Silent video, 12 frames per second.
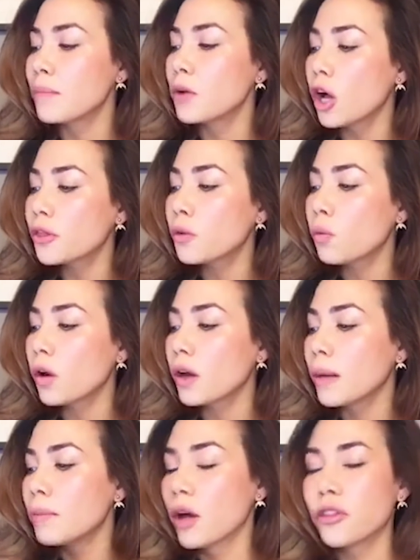If I'm not the
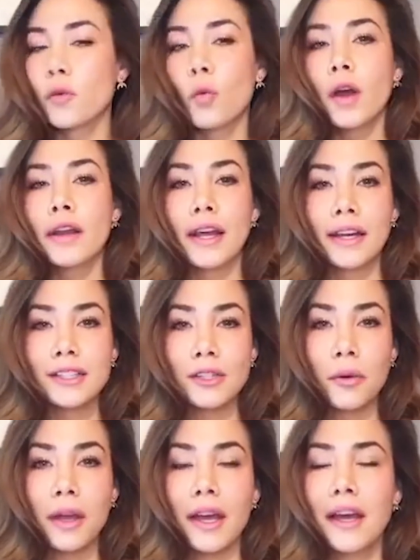one, I'm not the one, and
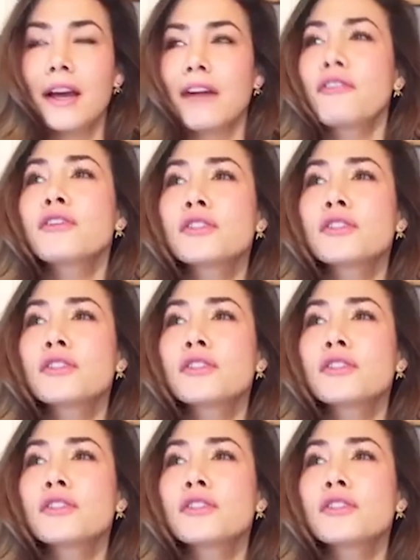it's okay.